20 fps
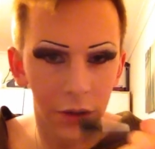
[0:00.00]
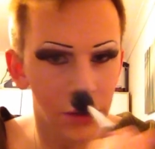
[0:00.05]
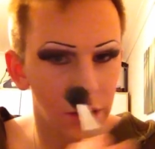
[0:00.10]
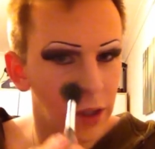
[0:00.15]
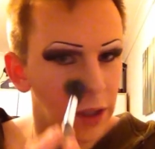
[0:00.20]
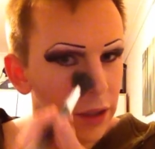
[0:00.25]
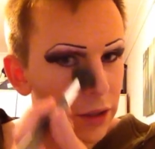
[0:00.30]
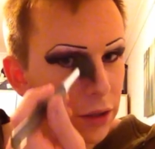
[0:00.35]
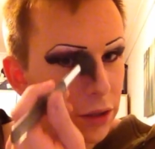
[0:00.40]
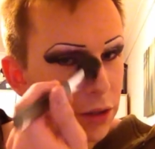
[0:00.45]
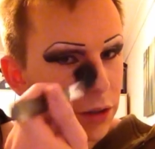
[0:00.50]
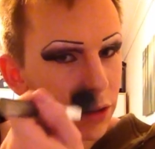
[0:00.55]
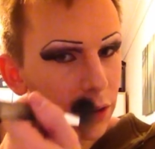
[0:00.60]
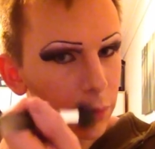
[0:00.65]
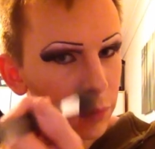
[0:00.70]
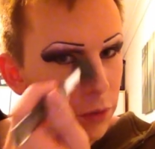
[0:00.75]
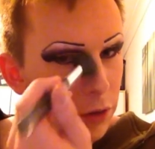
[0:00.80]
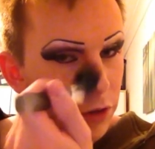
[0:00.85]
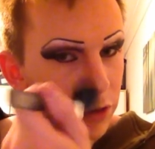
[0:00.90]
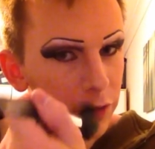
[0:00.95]
take
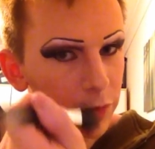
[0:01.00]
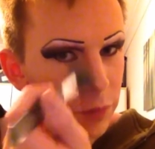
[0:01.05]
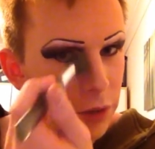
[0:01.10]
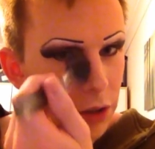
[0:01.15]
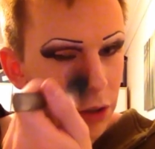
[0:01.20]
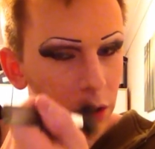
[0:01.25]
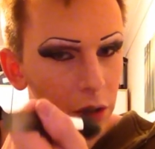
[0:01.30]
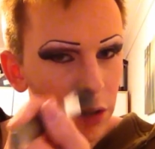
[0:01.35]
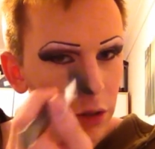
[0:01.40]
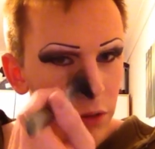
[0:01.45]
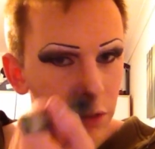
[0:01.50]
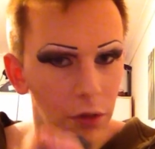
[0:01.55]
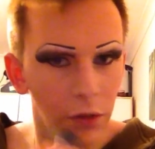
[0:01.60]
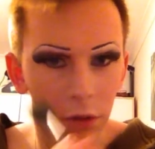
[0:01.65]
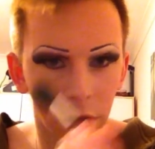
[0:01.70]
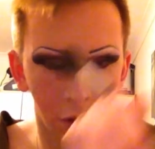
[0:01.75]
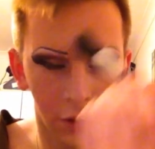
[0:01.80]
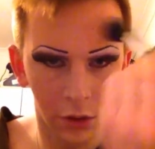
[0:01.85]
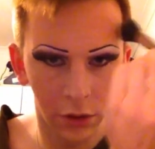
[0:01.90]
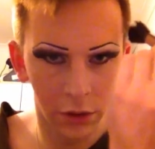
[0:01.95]
some off my nose,